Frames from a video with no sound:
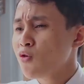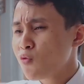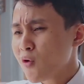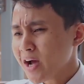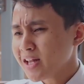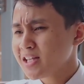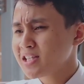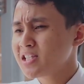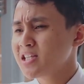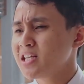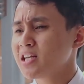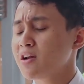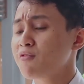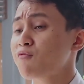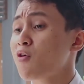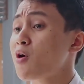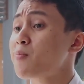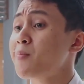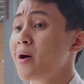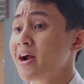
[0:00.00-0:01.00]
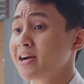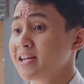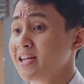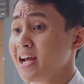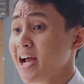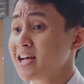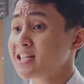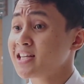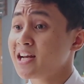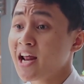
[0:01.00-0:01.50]
Fat is needed for body
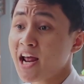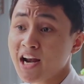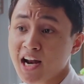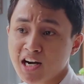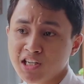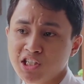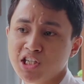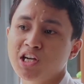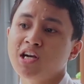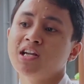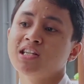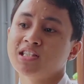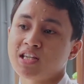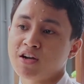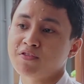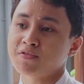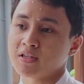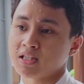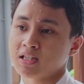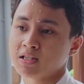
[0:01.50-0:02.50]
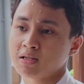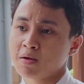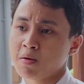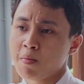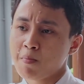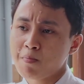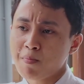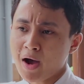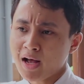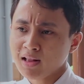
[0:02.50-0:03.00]
as an energy resource,
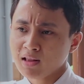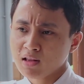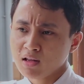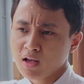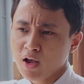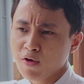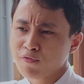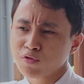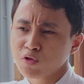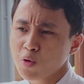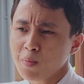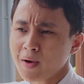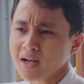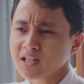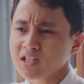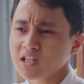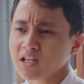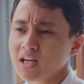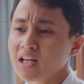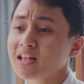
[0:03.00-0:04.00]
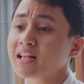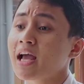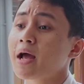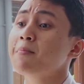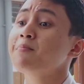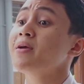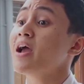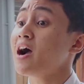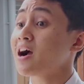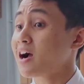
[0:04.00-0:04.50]
but if too much, it can
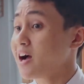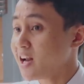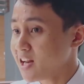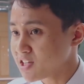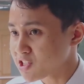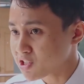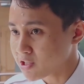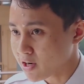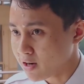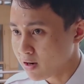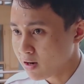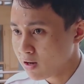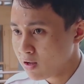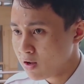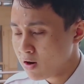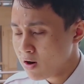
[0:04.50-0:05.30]
be a cholesterol.